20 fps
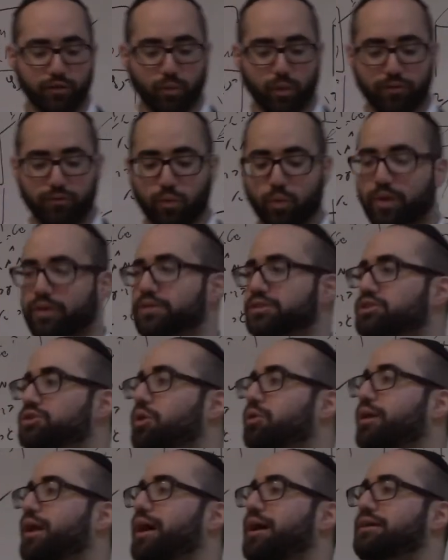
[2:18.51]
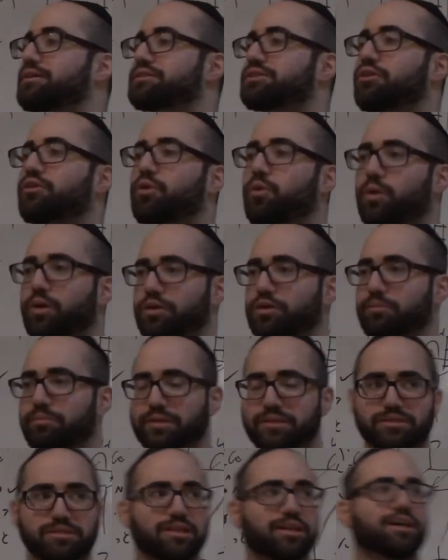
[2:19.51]
of what is known as the worker
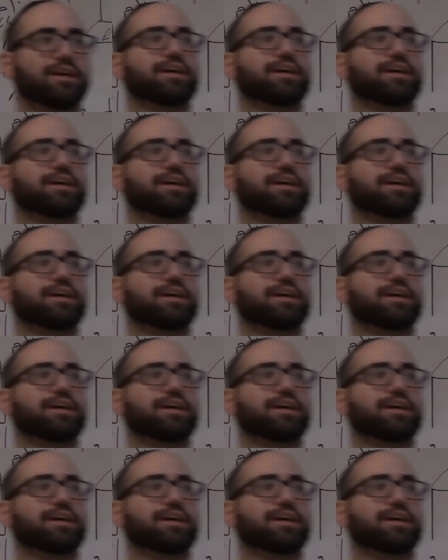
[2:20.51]
bees.